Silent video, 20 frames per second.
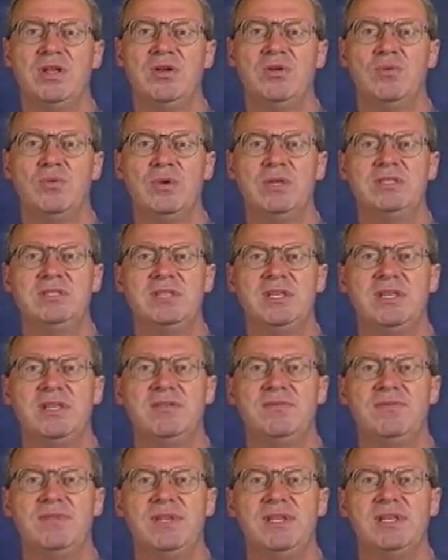Once in
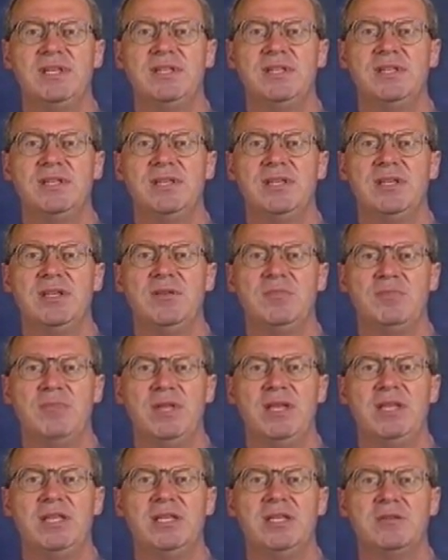the field,
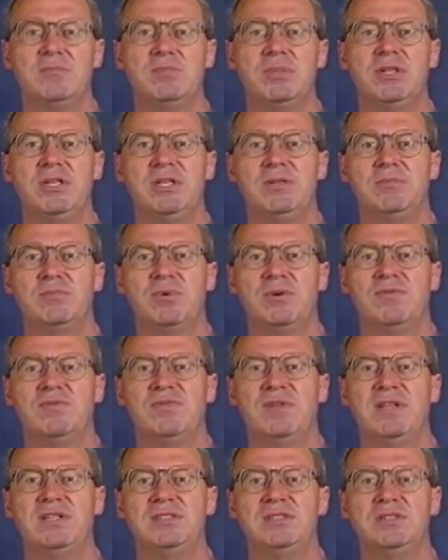many complete
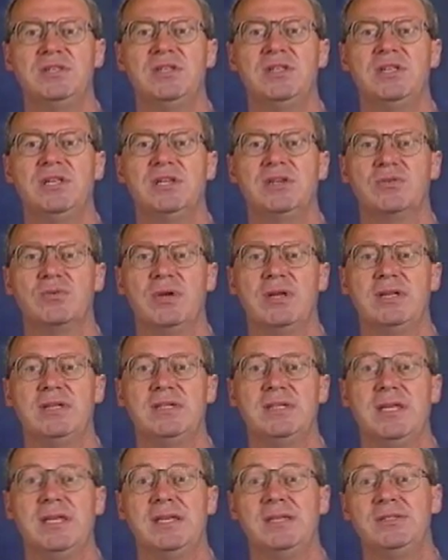professional
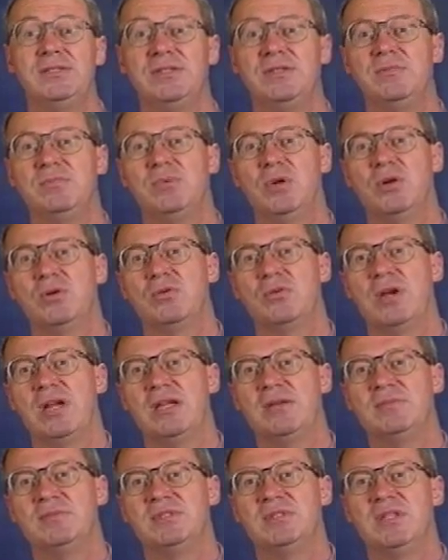accreditation
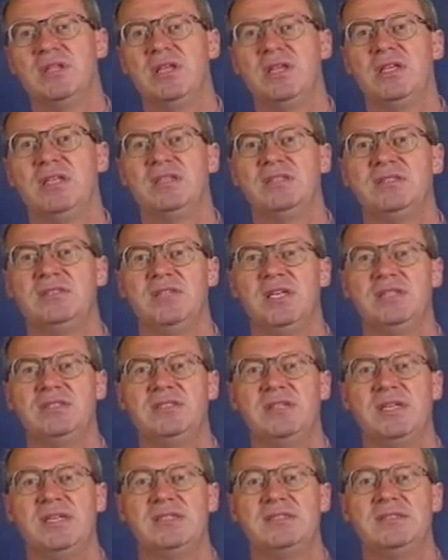programs
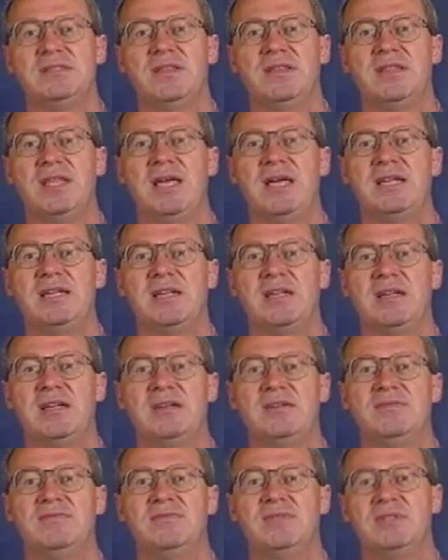such as that
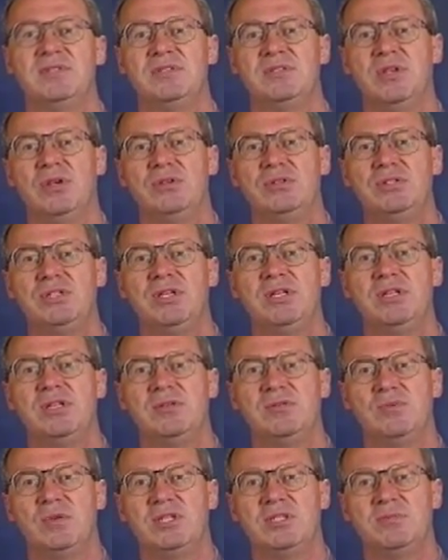of Associate
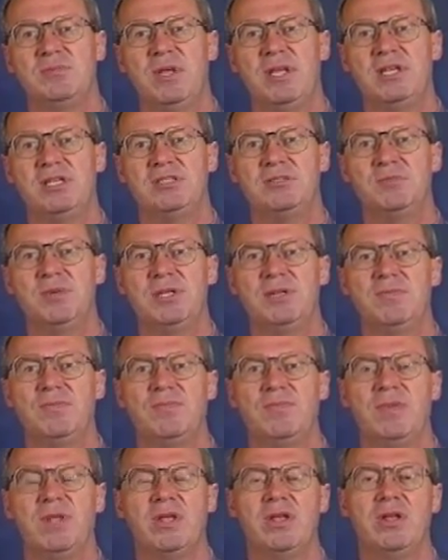in Risk Management
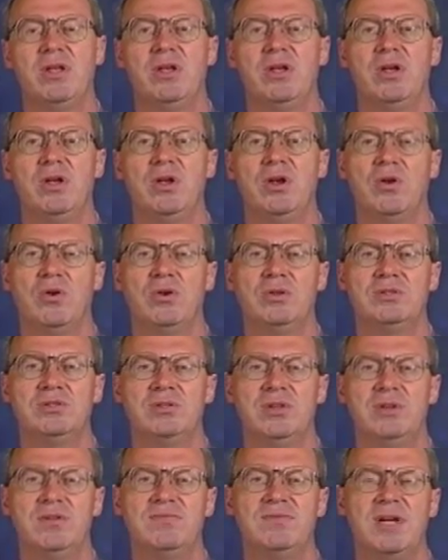or
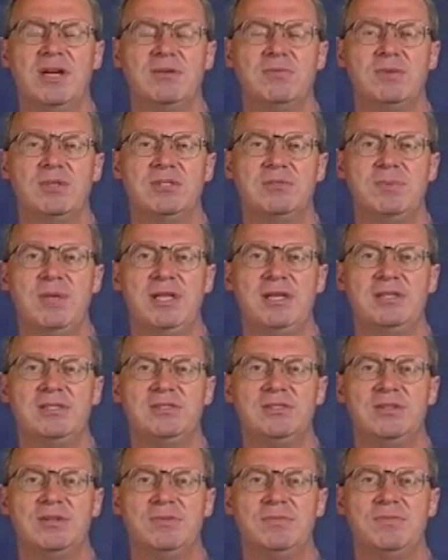Certified Risk
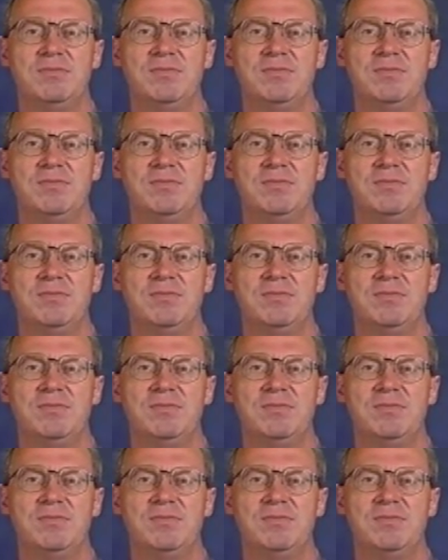Manager.